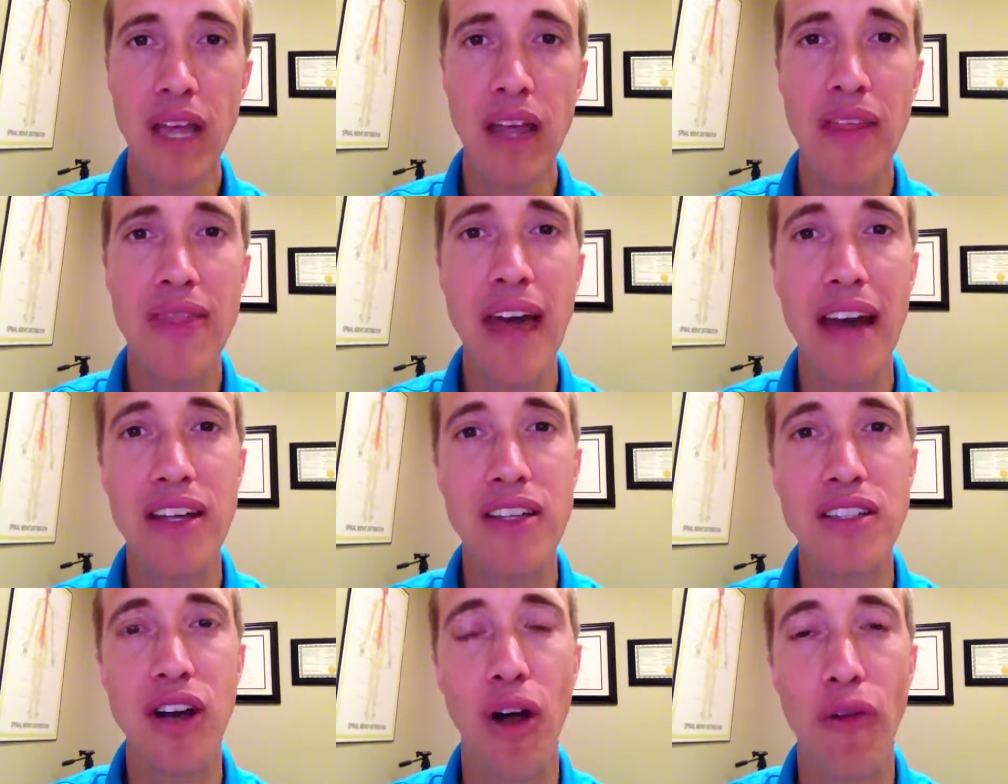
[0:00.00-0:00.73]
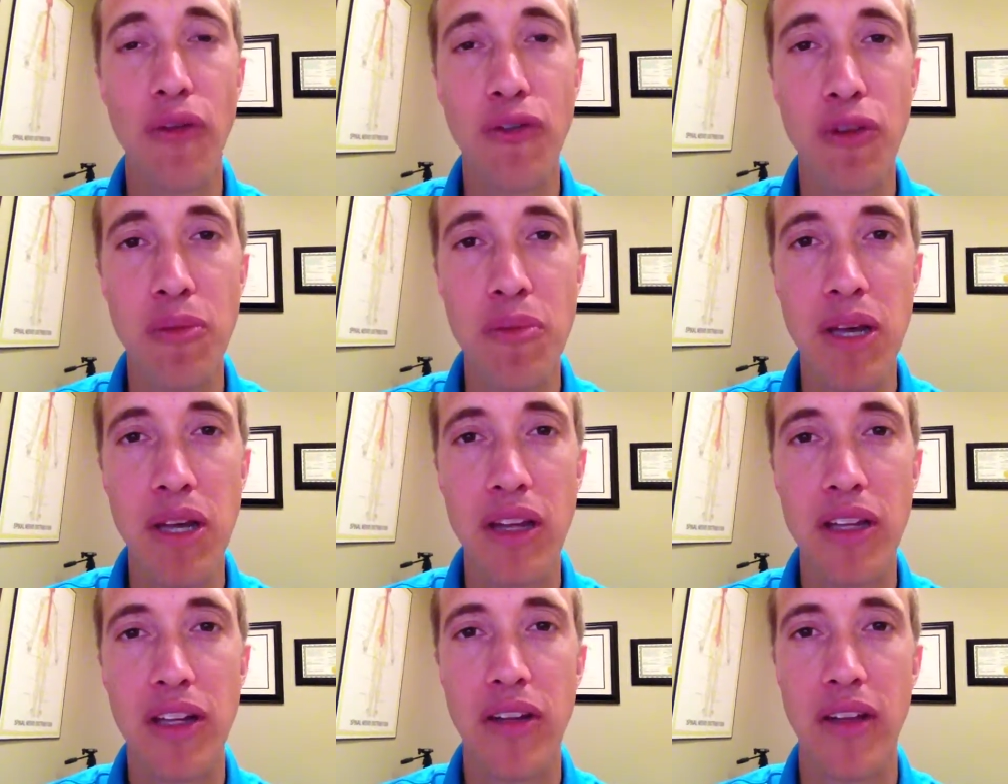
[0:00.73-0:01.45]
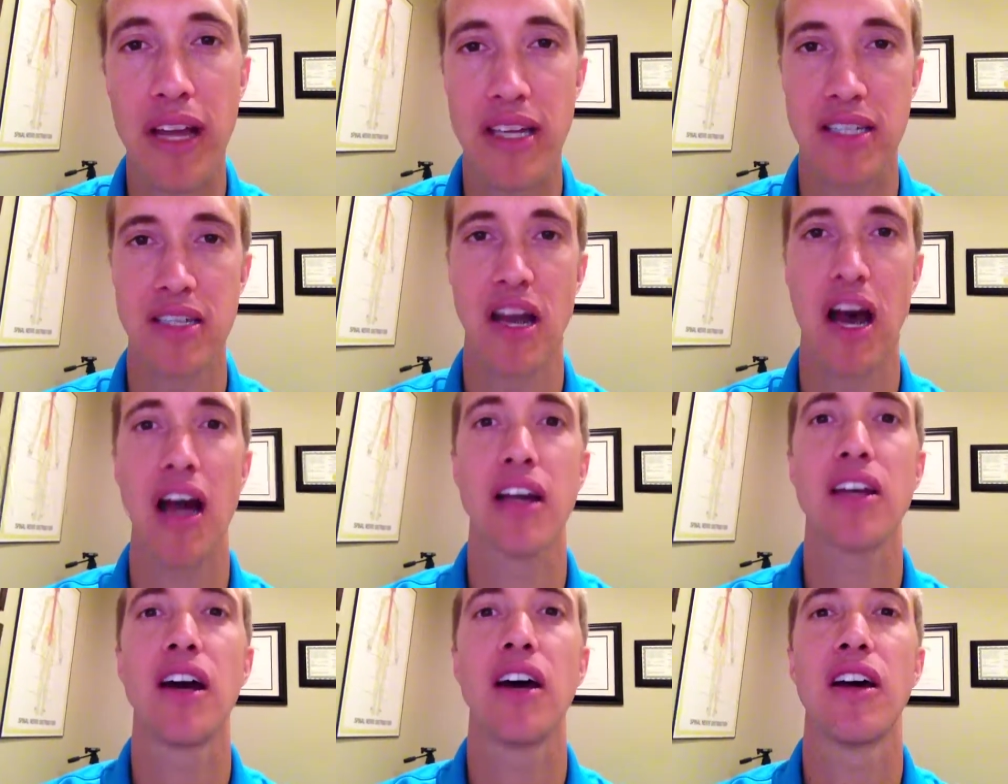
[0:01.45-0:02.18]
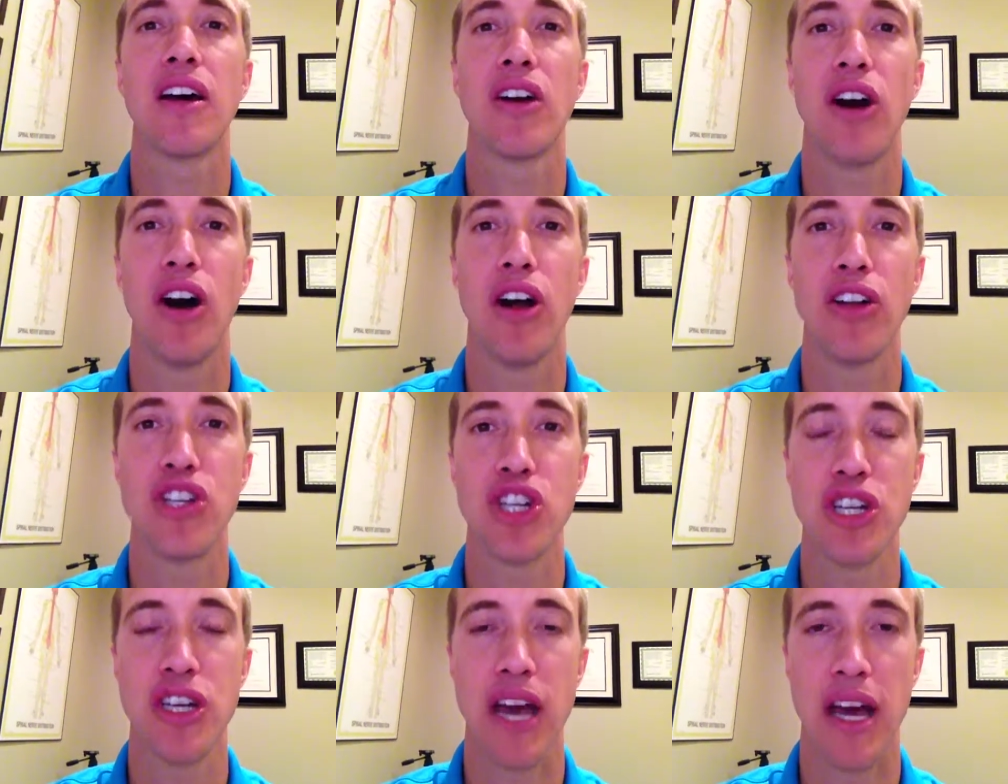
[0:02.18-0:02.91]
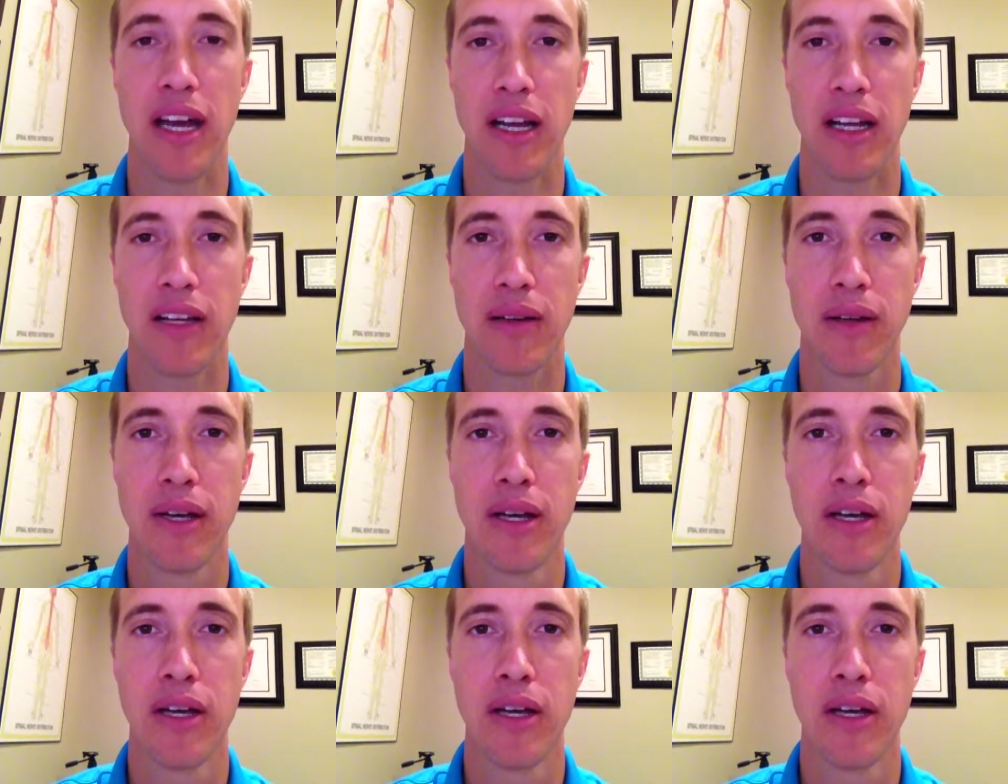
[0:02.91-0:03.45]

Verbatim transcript: that is called familial, that is not ca- called genetic.